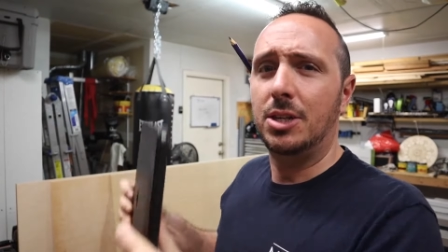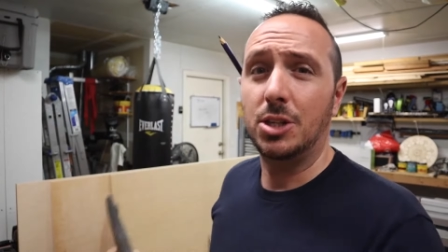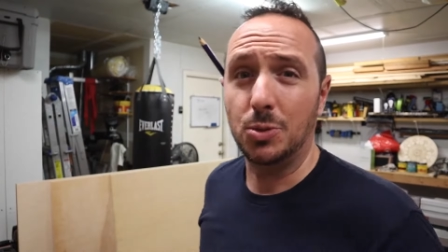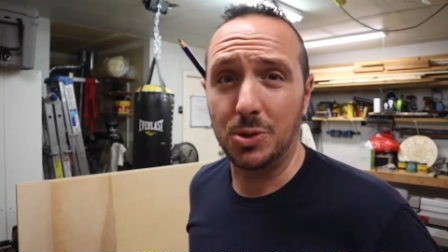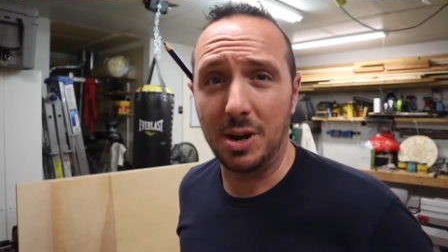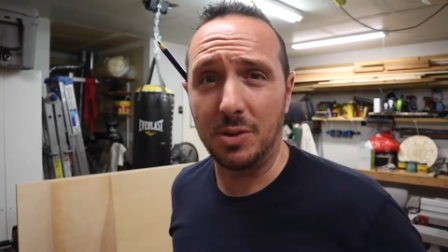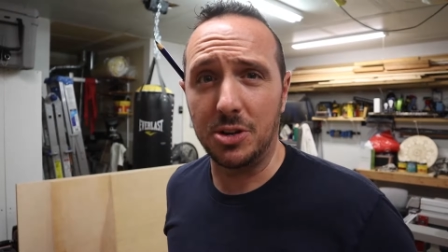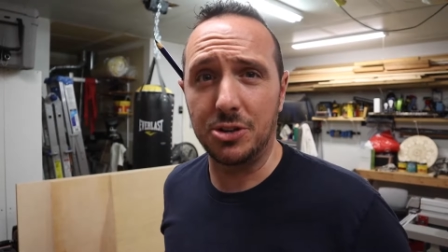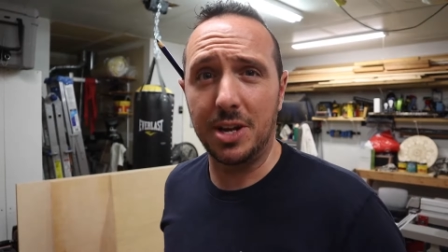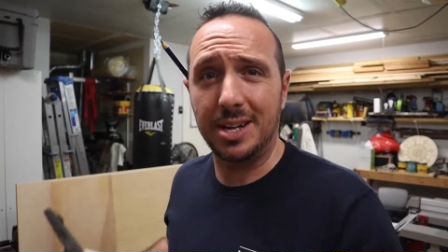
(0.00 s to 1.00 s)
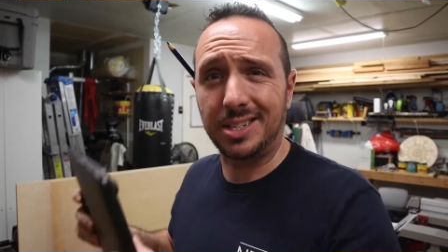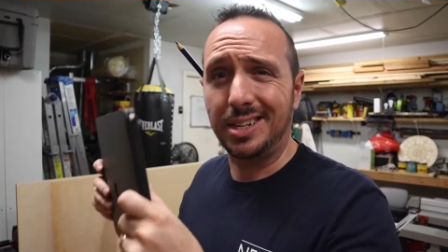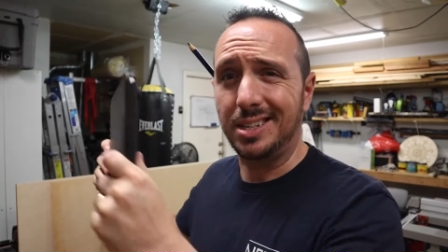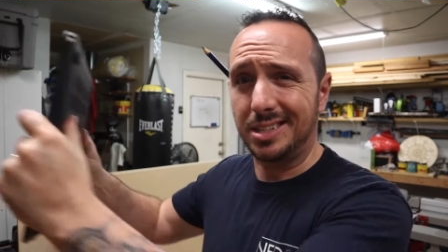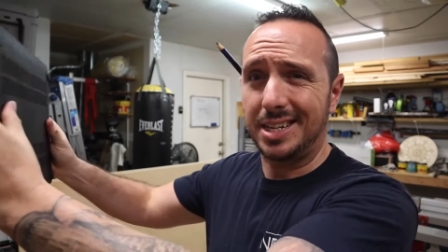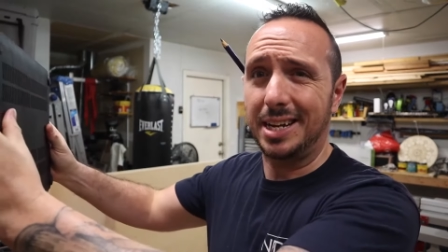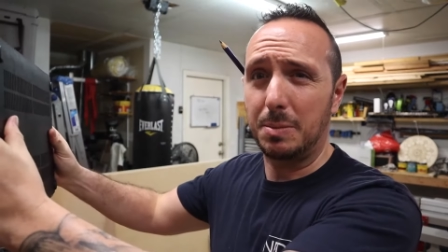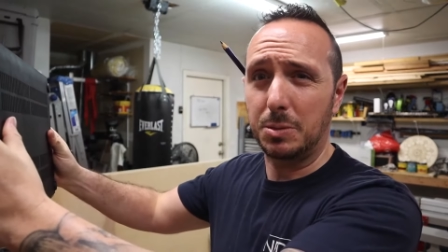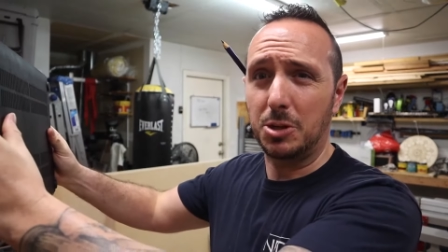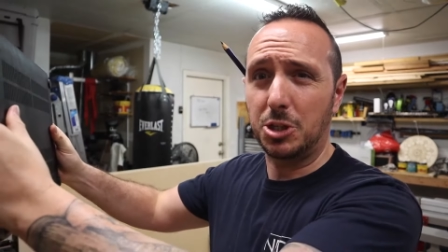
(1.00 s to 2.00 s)
So when you have it on your desk, it doesn't take
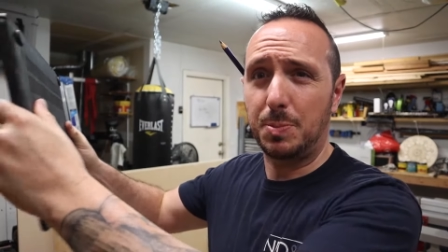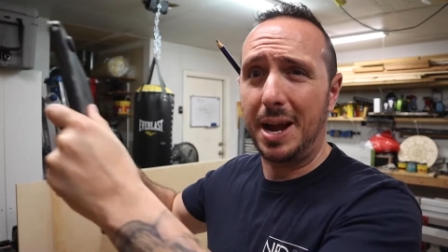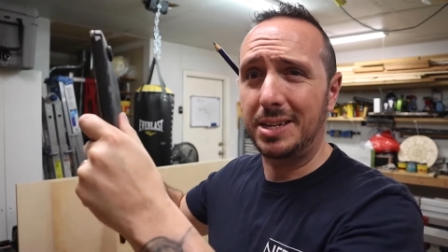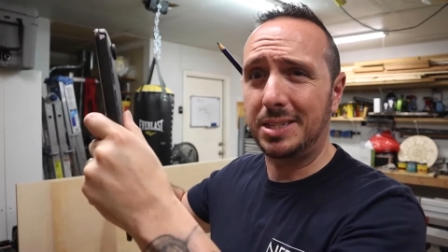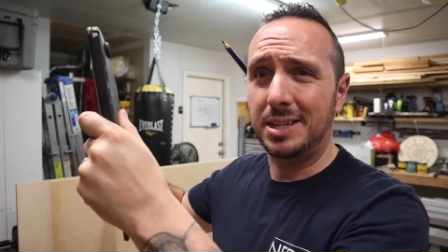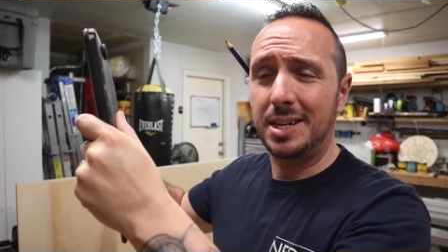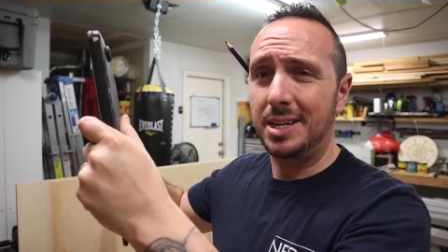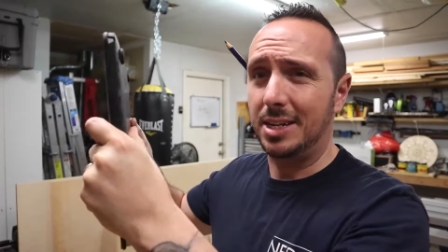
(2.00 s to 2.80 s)
up as much space.